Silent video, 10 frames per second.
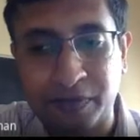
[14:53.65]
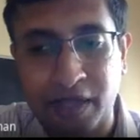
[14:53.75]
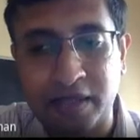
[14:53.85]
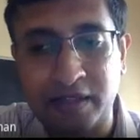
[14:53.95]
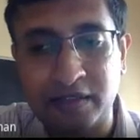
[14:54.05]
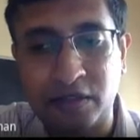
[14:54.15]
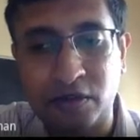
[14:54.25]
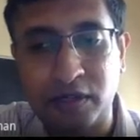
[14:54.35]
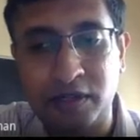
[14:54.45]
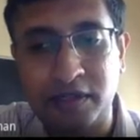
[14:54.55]
And these are
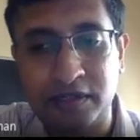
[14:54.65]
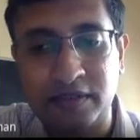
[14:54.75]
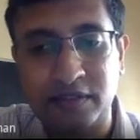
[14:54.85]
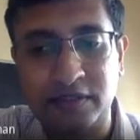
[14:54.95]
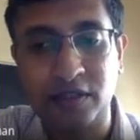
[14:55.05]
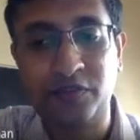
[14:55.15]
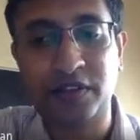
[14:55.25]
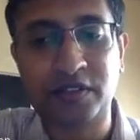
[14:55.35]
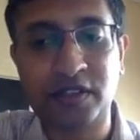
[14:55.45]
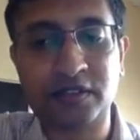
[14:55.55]
called essentially
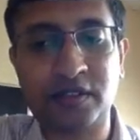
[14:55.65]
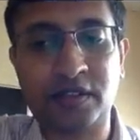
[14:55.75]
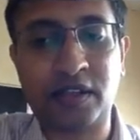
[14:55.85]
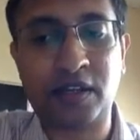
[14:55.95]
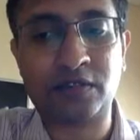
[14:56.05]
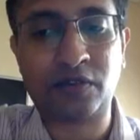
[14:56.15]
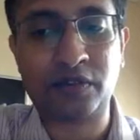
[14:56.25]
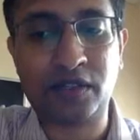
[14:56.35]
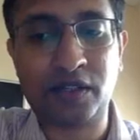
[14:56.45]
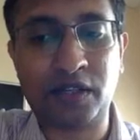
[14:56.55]
surface states in the case of a
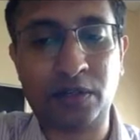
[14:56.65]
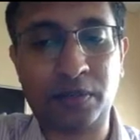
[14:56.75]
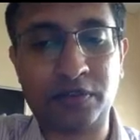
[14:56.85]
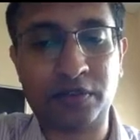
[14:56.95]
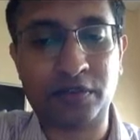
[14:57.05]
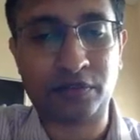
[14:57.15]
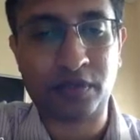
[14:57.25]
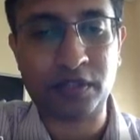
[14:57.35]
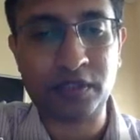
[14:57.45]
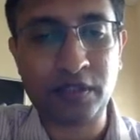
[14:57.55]
3D topological
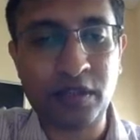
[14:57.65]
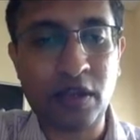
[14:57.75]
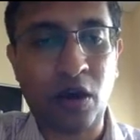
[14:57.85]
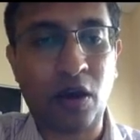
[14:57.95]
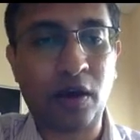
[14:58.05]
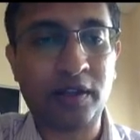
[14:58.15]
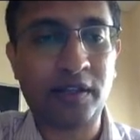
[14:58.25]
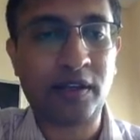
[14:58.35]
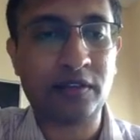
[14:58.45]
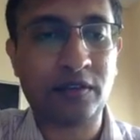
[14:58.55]
insulator, or in the
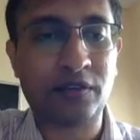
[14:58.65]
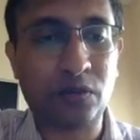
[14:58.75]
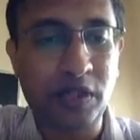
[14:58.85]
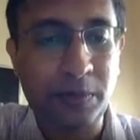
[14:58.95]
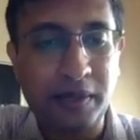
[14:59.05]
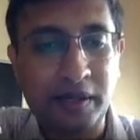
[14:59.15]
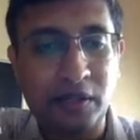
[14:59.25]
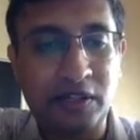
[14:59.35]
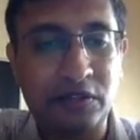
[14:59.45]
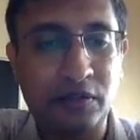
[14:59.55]
case of a
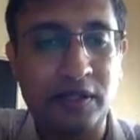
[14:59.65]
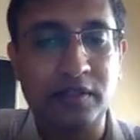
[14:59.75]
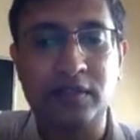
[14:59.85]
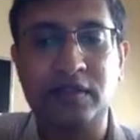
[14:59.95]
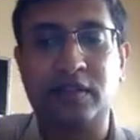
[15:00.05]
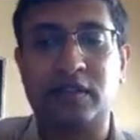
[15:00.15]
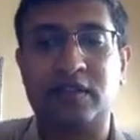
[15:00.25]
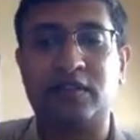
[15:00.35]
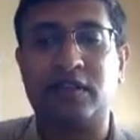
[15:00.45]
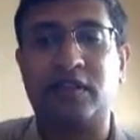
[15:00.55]
2D insulators, these are
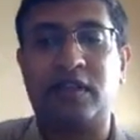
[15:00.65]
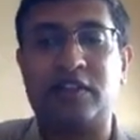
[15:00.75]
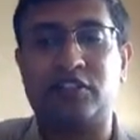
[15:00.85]
essentially edge